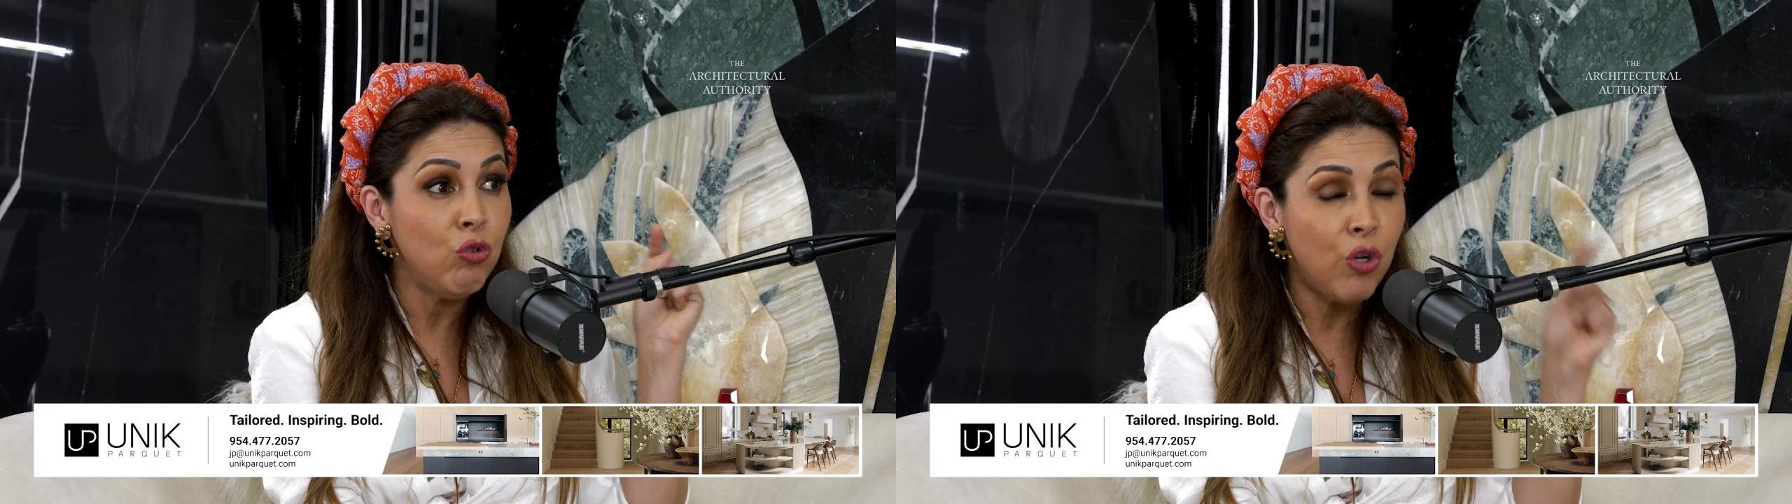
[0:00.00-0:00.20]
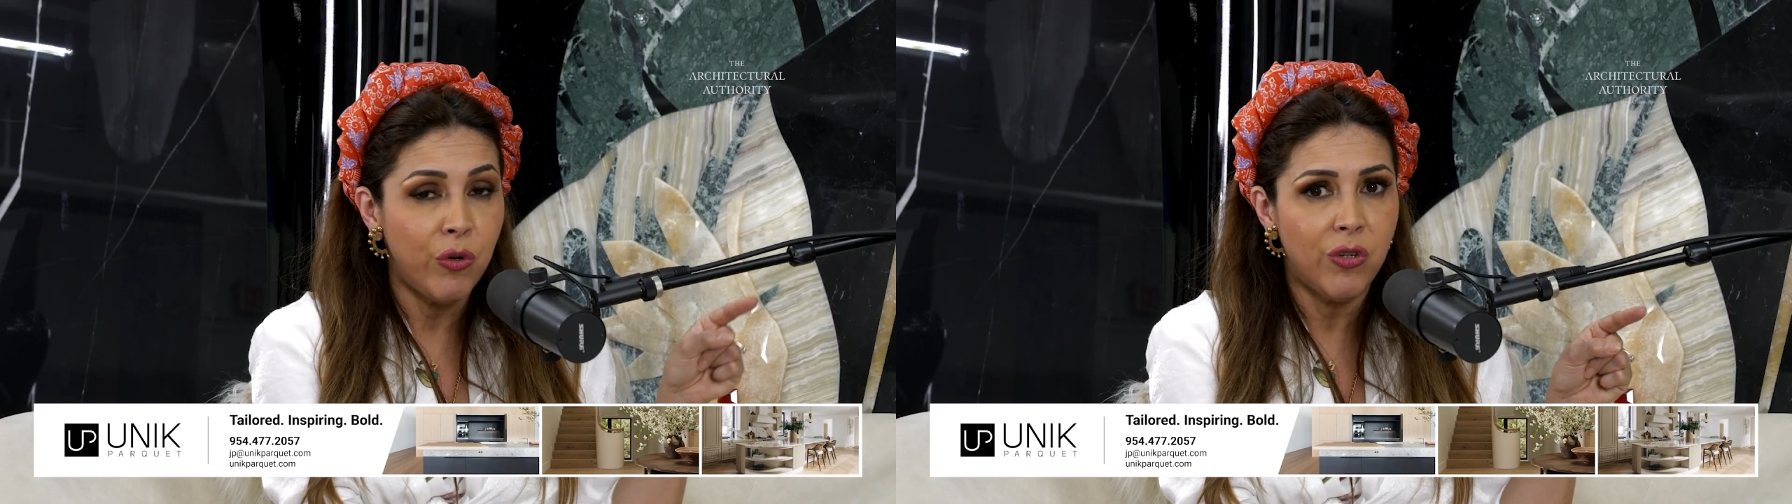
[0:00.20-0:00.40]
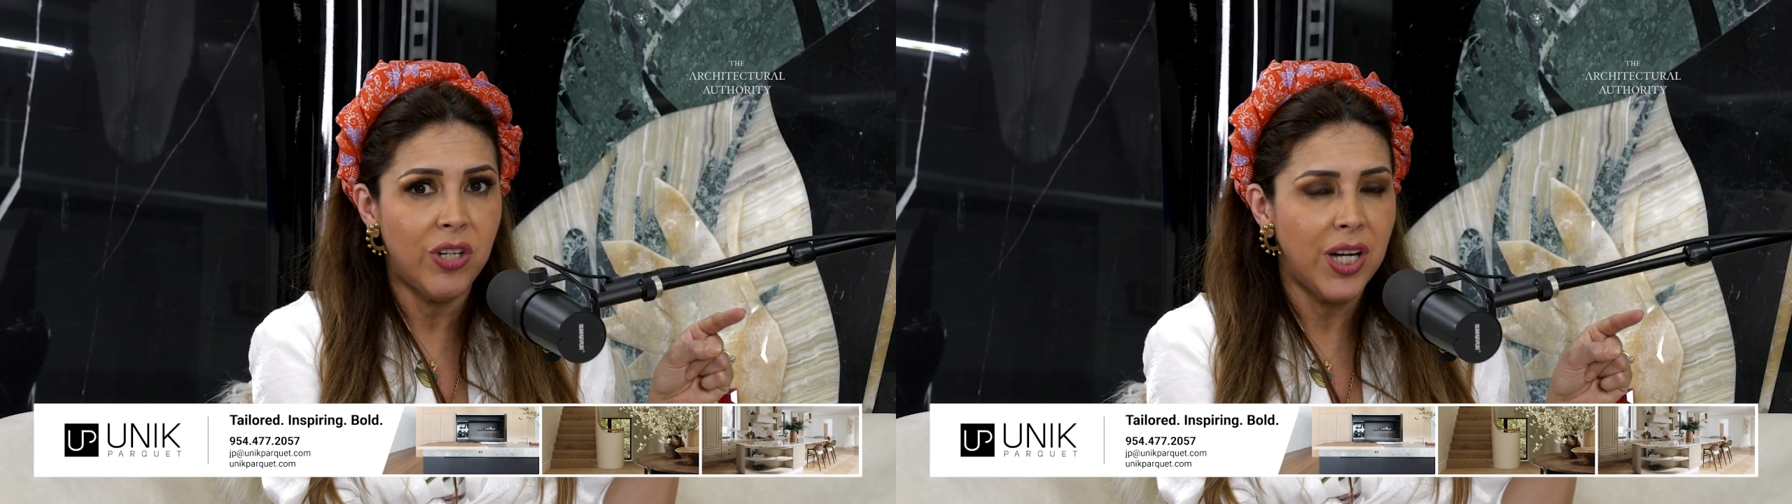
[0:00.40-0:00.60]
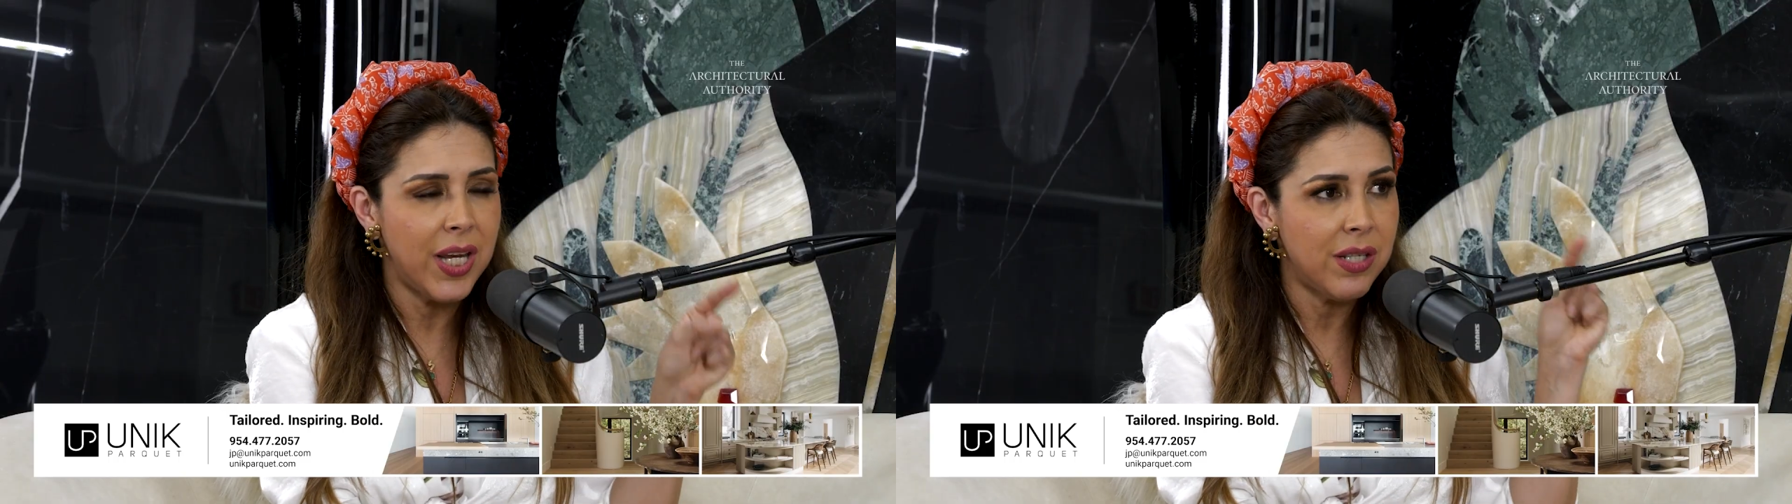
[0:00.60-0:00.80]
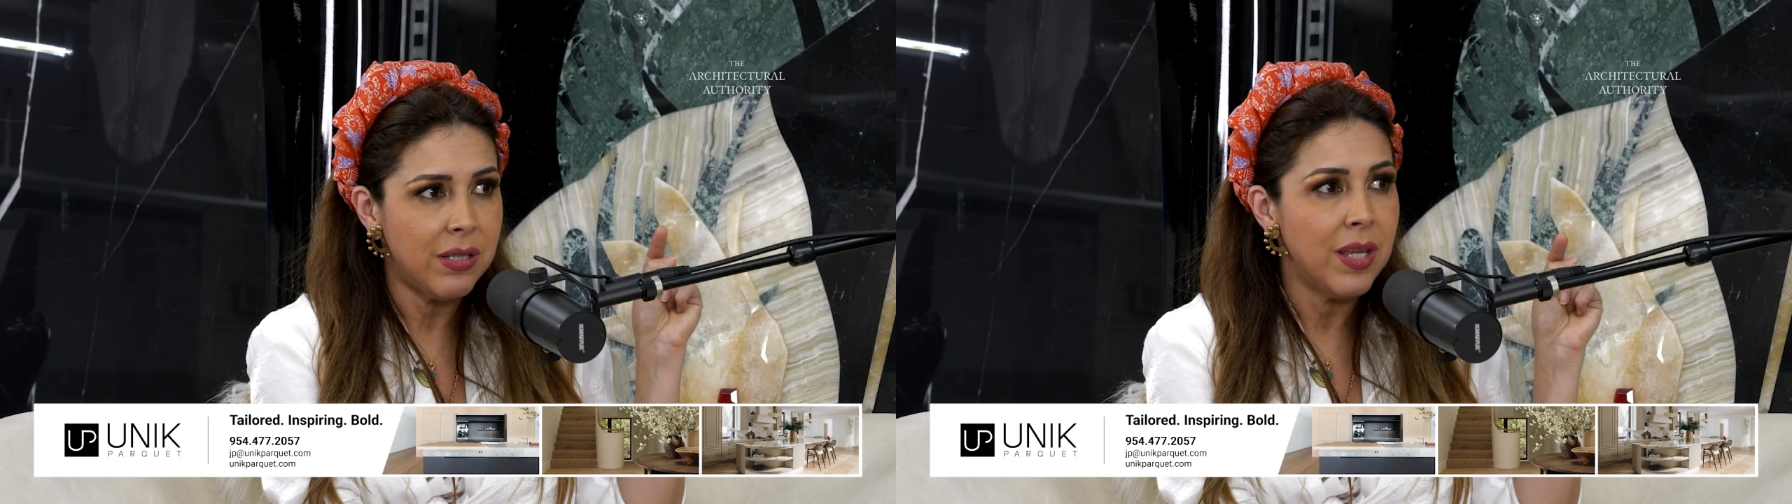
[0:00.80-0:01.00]
know your
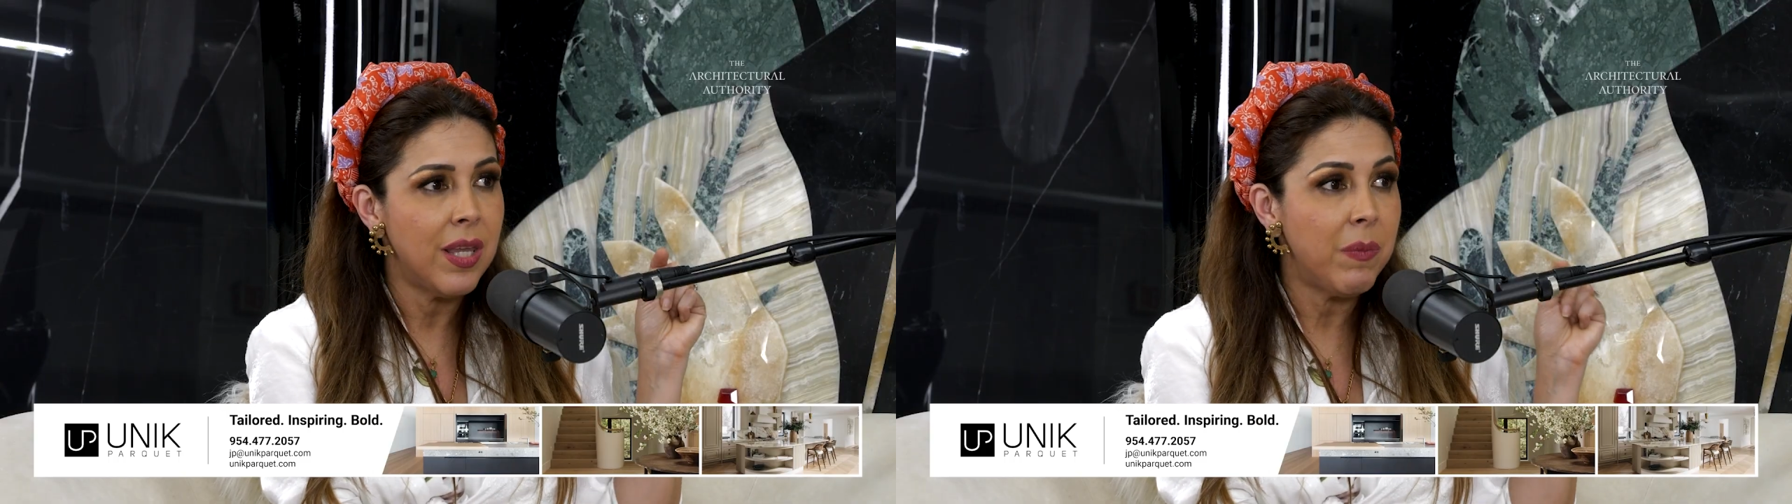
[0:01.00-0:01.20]
clients